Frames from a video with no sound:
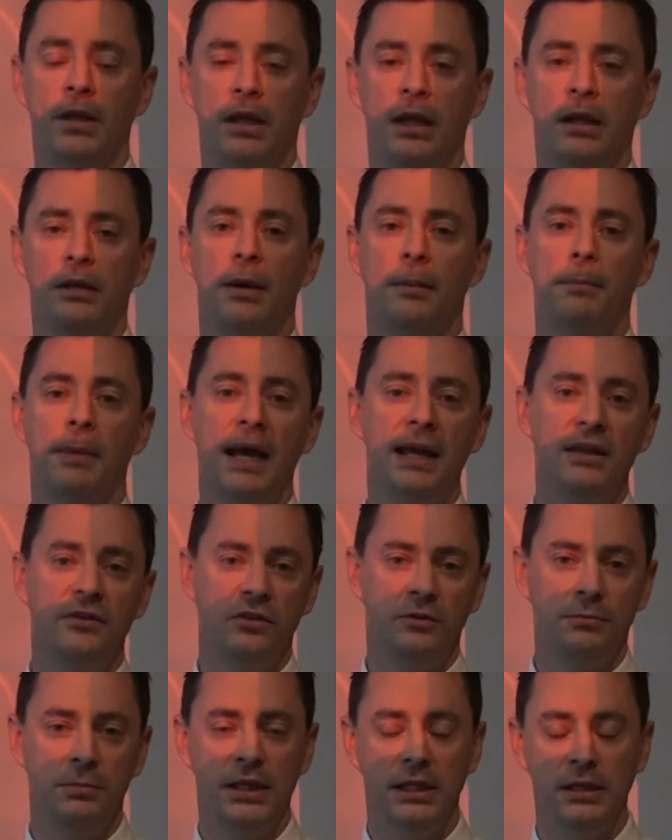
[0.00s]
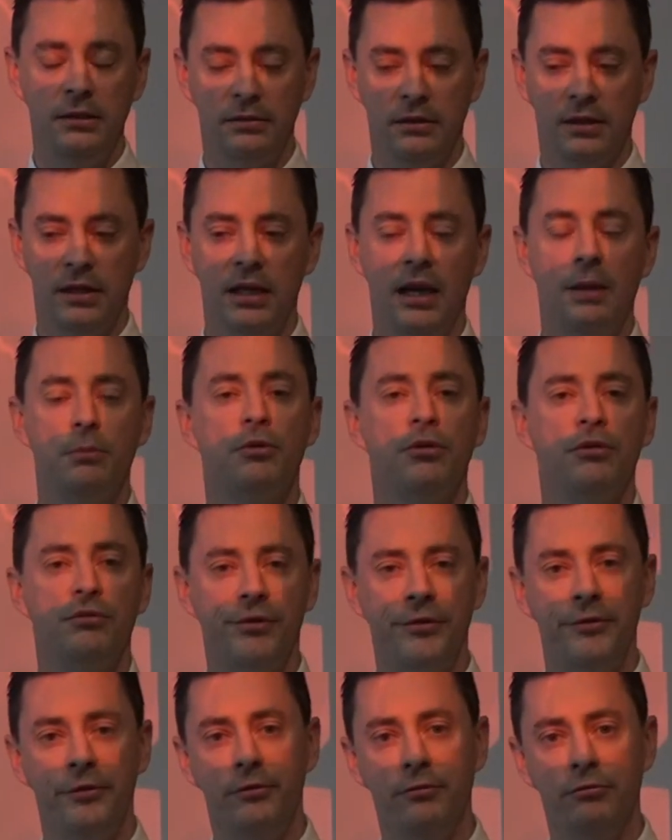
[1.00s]
It amazes me the number
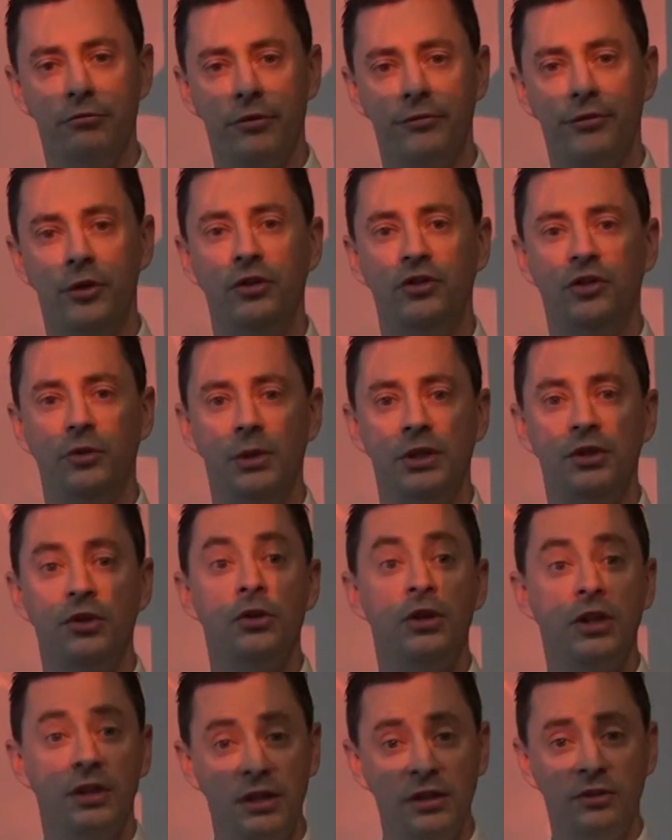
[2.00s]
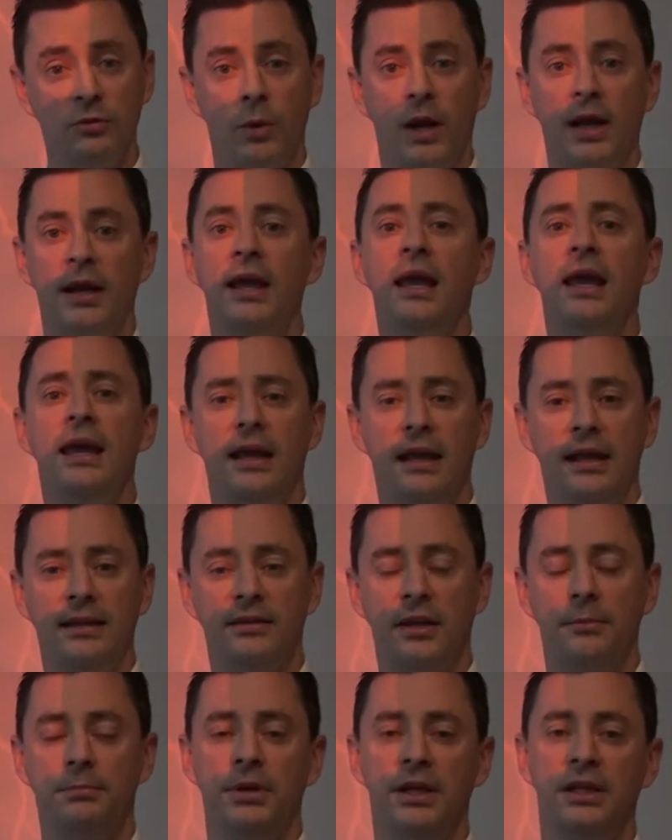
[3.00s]
of reviews that we do that this one
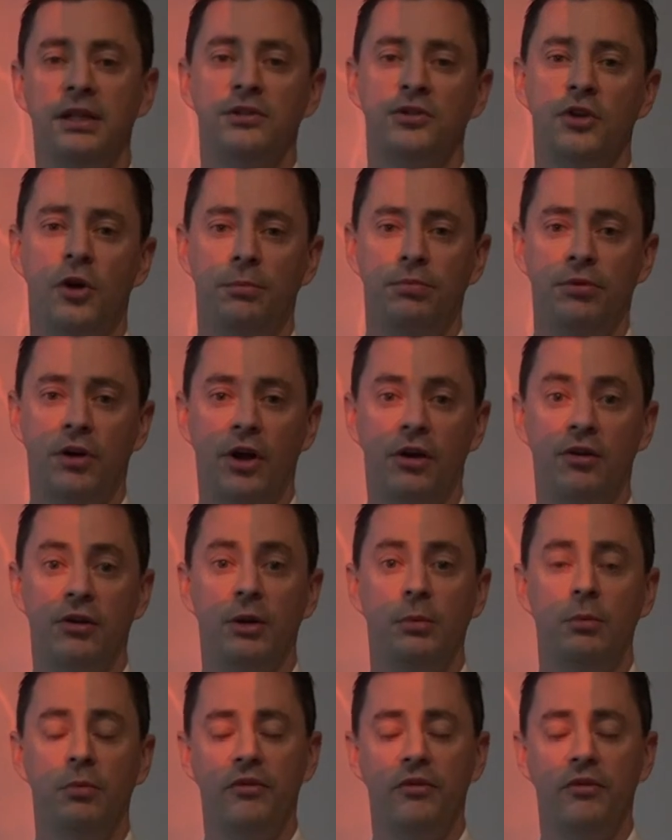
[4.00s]
ends up being the top priority.